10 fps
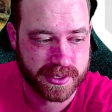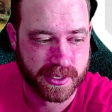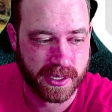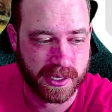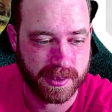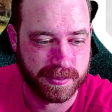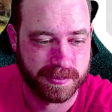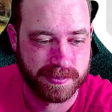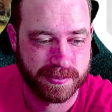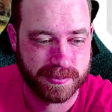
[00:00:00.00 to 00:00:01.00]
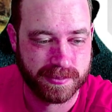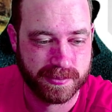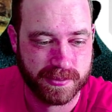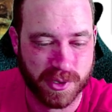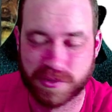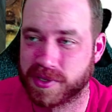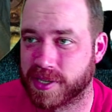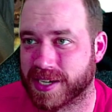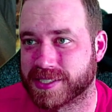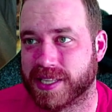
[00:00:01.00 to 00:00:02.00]
Hopefully
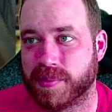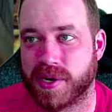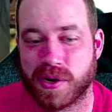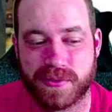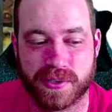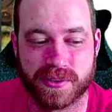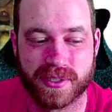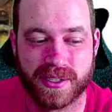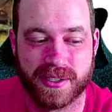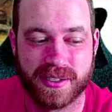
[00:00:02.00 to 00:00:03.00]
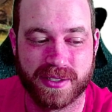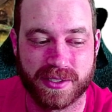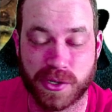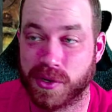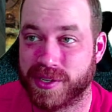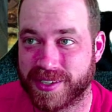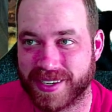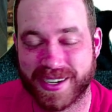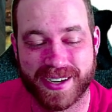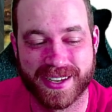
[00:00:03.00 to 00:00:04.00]
you guys can let me know if they're good,
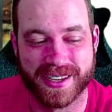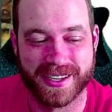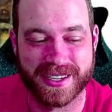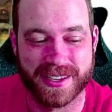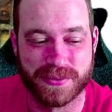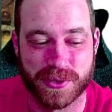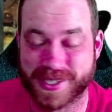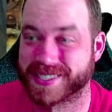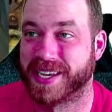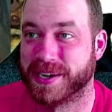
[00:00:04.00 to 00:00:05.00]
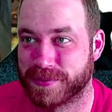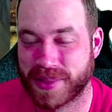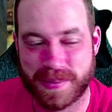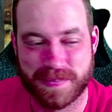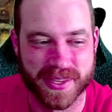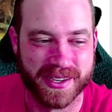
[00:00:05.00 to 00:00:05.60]
if you're excited for them.